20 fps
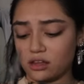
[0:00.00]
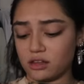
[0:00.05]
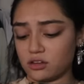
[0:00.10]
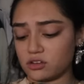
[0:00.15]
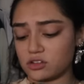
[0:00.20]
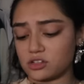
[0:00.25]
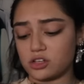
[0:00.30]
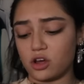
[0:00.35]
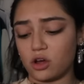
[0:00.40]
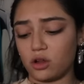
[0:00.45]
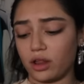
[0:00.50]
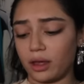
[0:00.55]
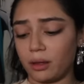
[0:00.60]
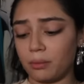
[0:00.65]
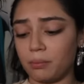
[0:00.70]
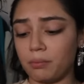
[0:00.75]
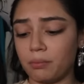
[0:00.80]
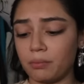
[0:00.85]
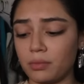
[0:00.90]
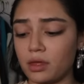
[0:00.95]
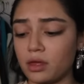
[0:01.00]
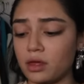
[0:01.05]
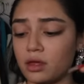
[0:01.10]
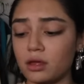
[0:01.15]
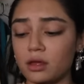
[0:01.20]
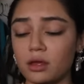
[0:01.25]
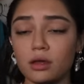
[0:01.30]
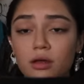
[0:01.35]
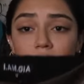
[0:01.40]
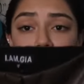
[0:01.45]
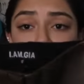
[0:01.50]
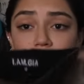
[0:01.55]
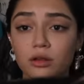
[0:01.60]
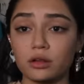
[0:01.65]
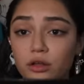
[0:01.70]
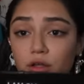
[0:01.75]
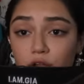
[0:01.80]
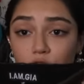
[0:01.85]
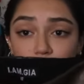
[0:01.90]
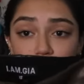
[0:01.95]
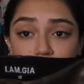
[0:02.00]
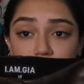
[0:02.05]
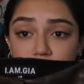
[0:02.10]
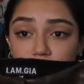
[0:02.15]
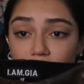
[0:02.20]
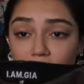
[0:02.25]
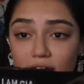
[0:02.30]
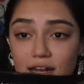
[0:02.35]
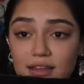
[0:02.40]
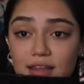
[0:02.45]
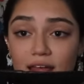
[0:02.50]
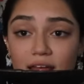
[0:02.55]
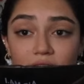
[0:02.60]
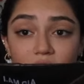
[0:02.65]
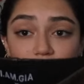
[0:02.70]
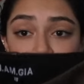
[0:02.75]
there's no like loops or anything.